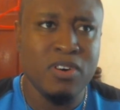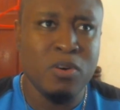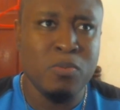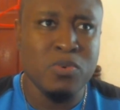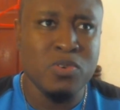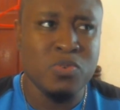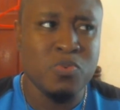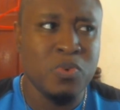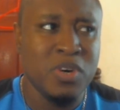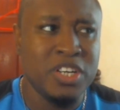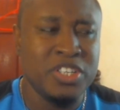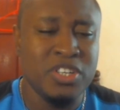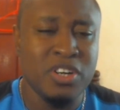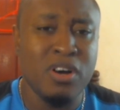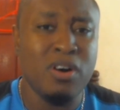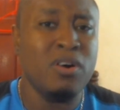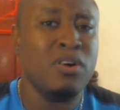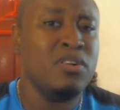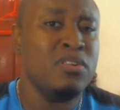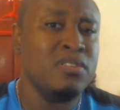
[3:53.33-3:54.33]
almost watch
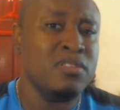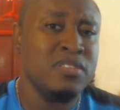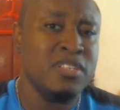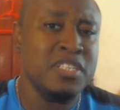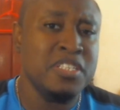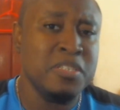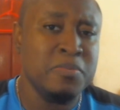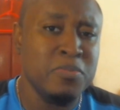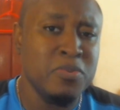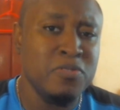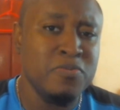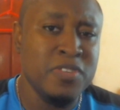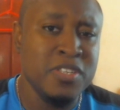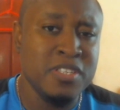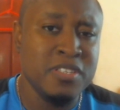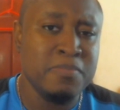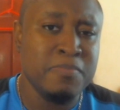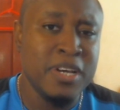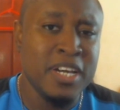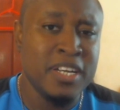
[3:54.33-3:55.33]
all Disney
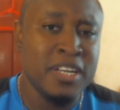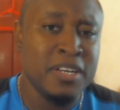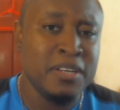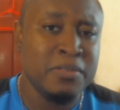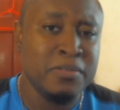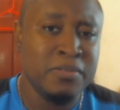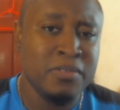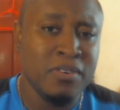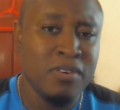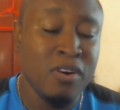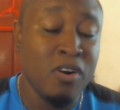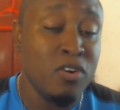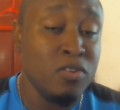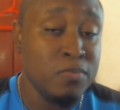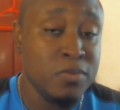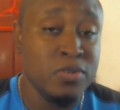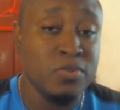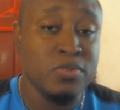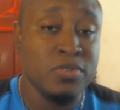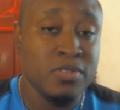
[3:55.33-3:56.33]
movies by now,
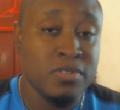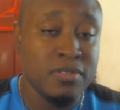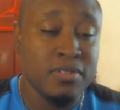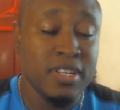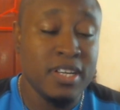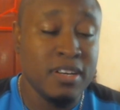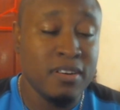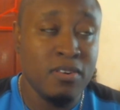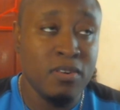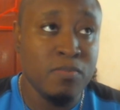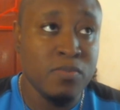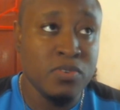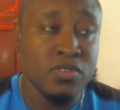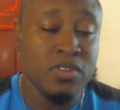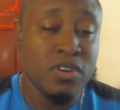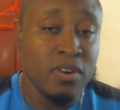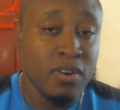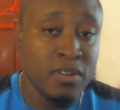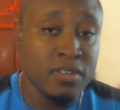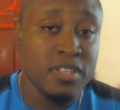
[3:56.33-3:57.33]
almost, like
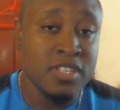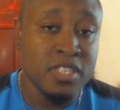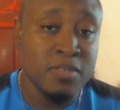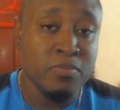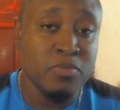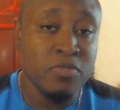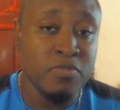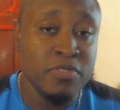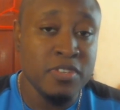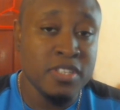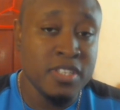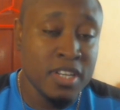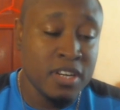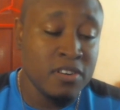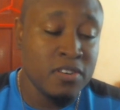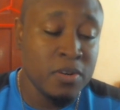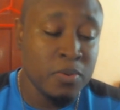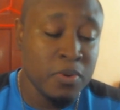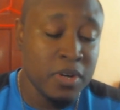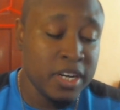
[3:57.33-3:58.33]
almost all these movies I
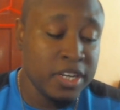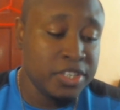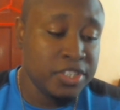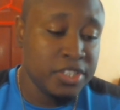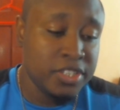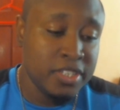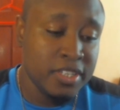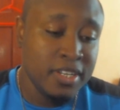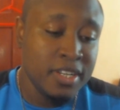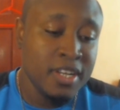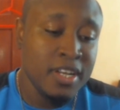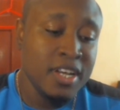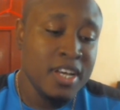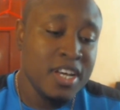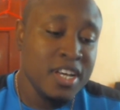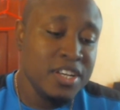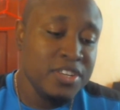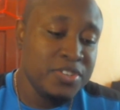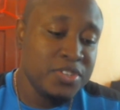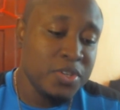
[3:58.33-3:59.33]
already watched.
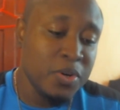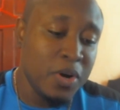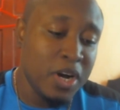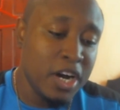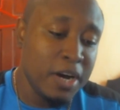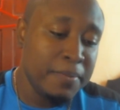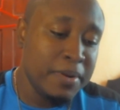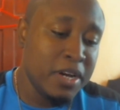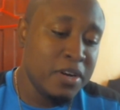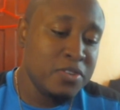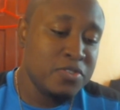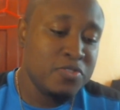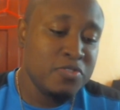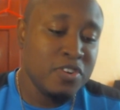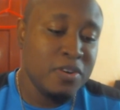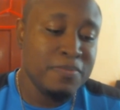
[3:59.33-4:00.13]
So um, that was